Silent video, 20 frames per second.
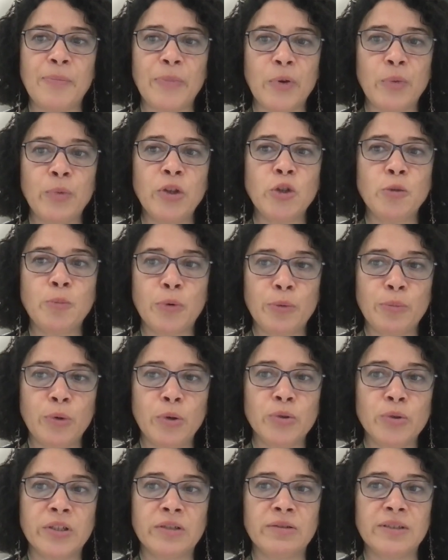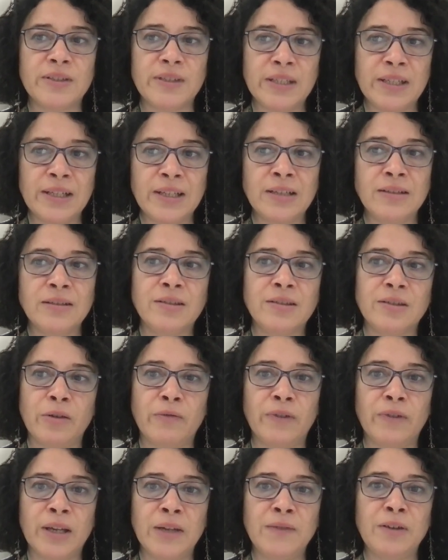which promote the resilience of
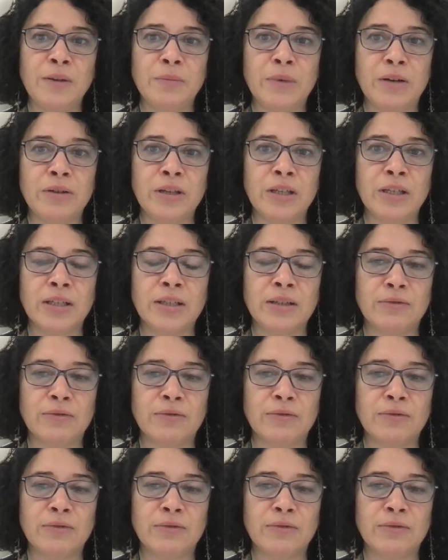living marine